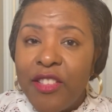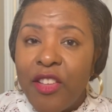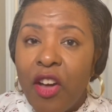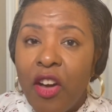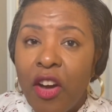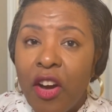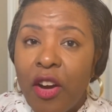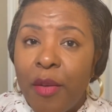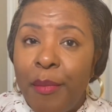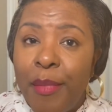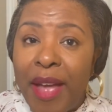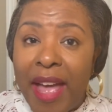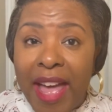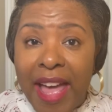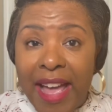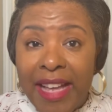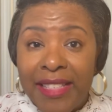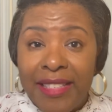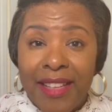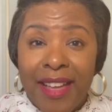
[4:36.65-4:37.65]
are
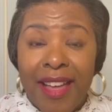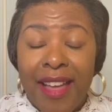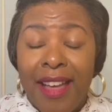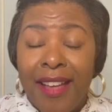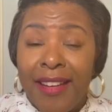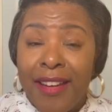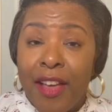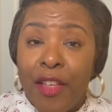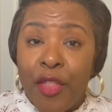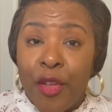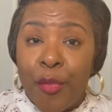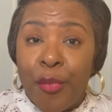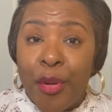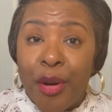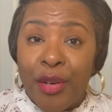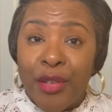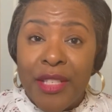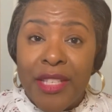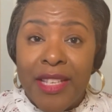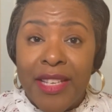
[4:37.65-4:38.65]
bags that another
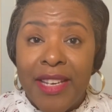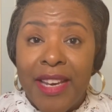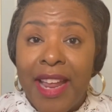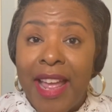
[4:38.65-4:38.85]
person